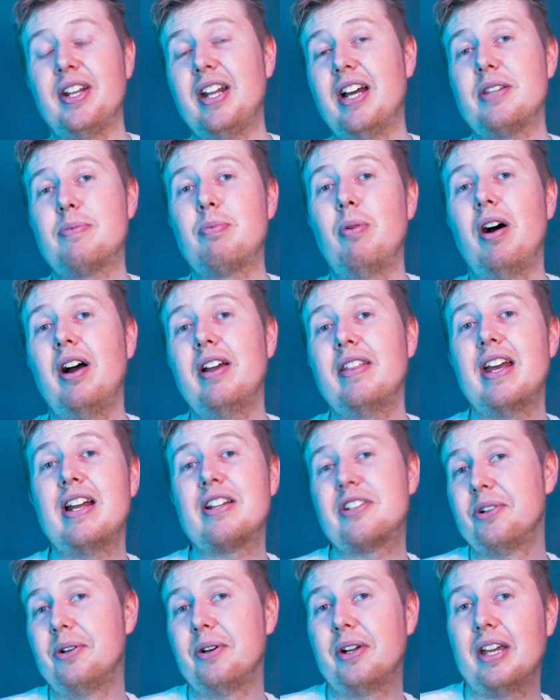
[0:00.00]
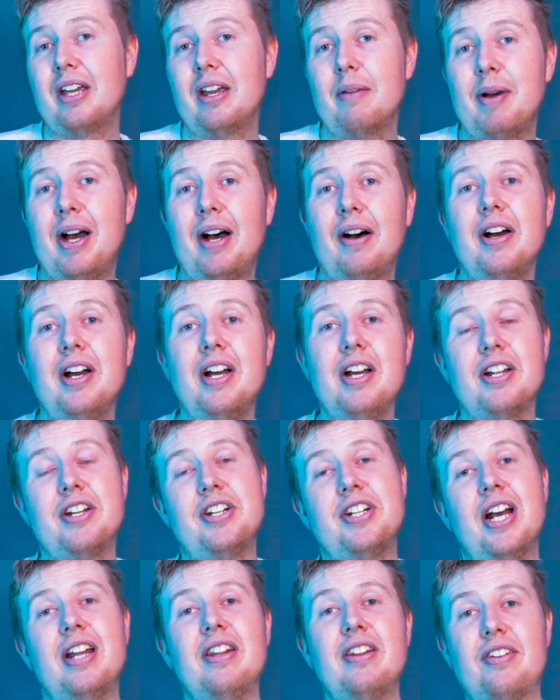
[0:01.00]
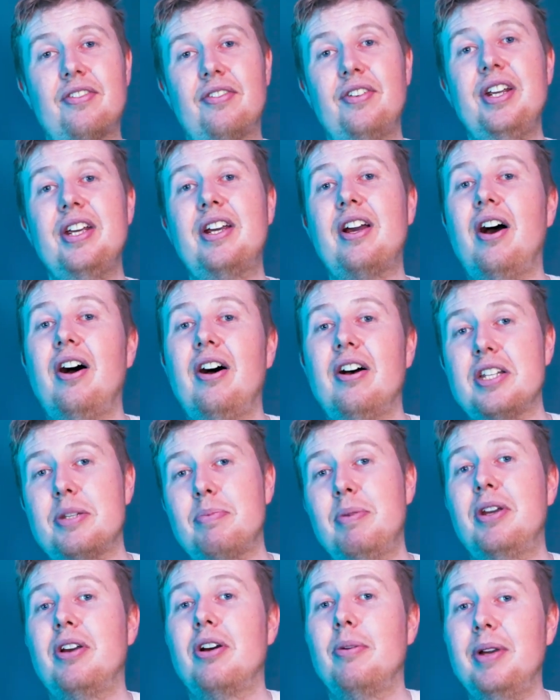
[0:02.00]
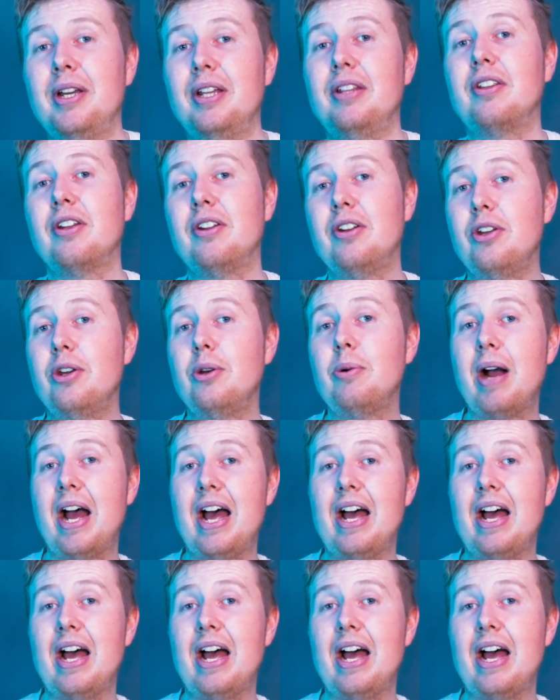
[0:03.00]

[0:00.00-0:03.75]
And that's why they're talking about Gen three cars becoming the new